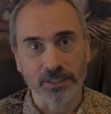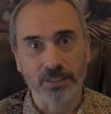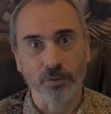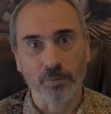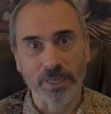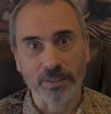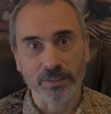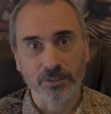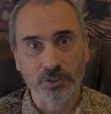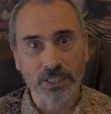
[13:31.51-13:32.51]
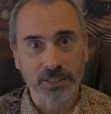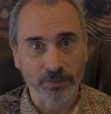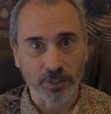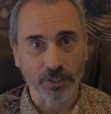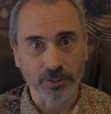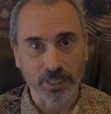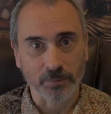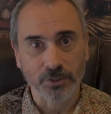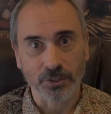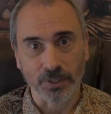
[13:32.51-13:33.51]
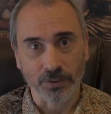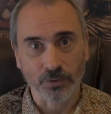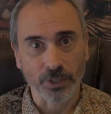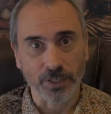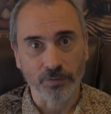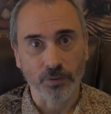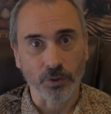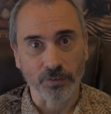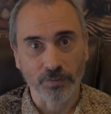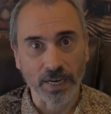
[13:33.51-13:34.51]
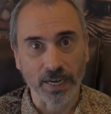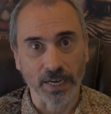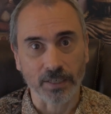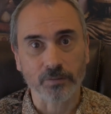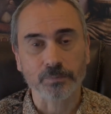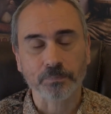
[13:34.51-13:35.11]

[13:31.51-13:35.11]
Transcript: So when my stress level goes up to a 3, 4, 5,